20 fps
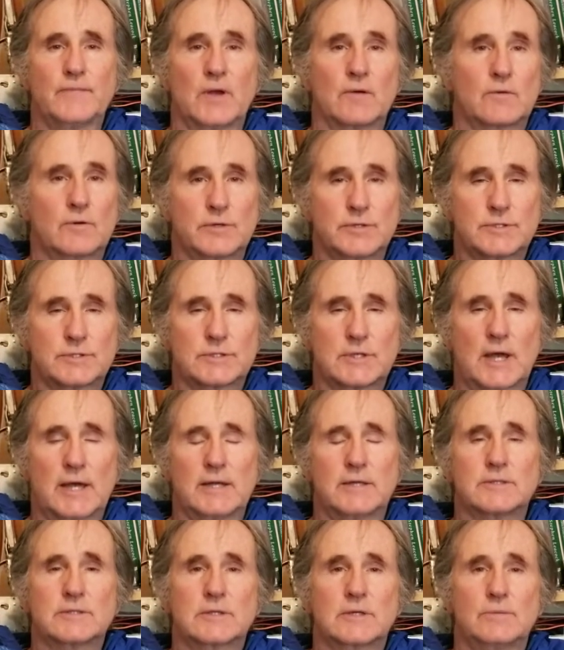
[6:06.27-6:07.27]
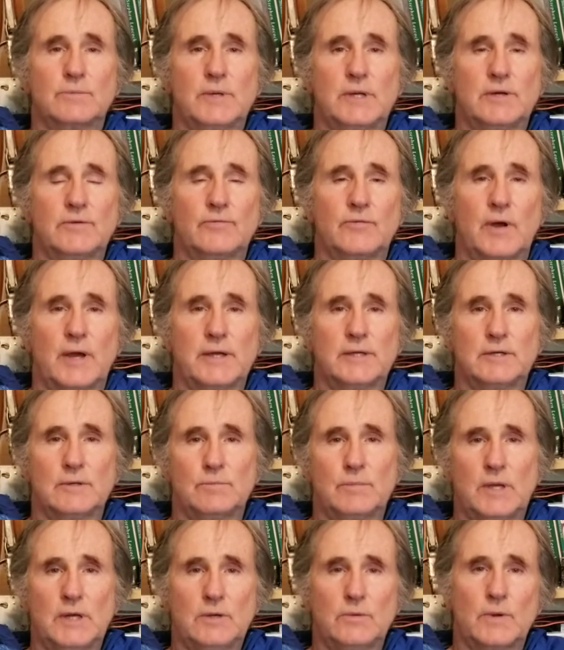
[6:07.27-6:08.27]
Of course, science can be defined in
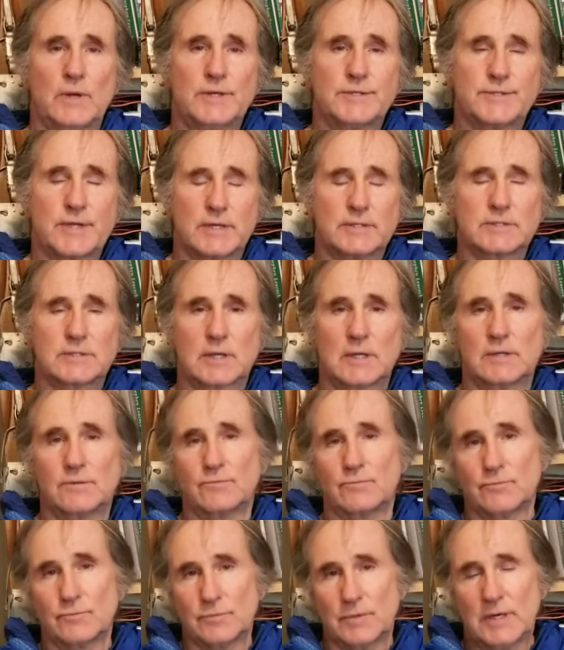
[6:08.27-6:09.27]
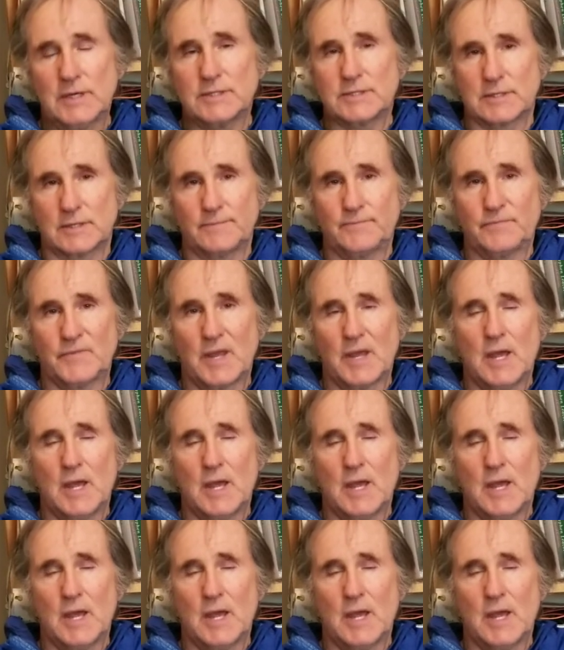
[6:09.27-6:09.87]
many ways, as can reason.